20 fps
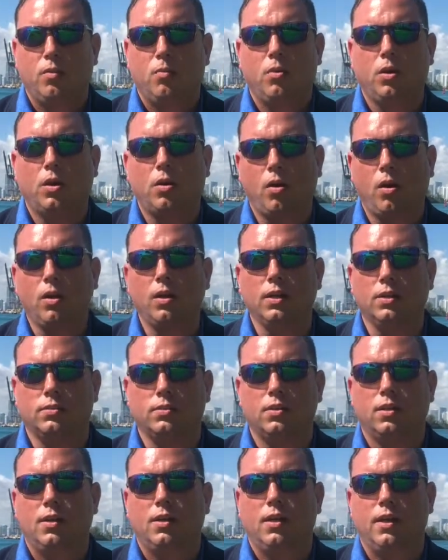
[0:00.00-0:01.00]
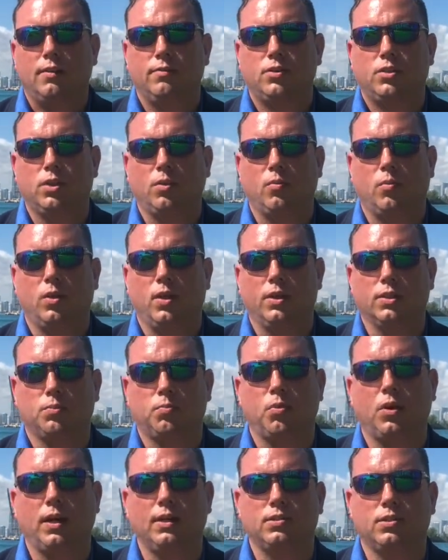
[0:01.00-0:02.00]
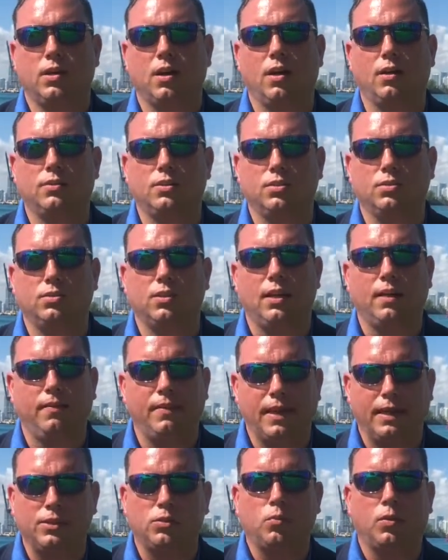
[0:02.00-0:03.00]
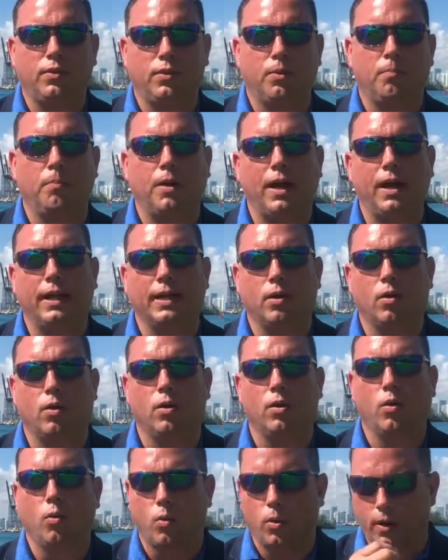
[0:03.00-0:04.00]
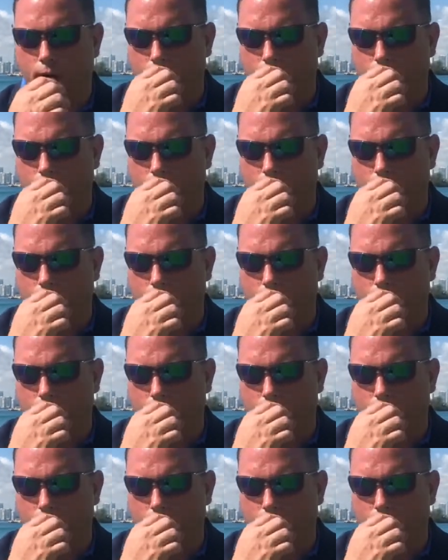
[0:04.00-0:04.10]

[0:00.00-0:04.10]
regardless if someone is price conscious and that's what they're buying on or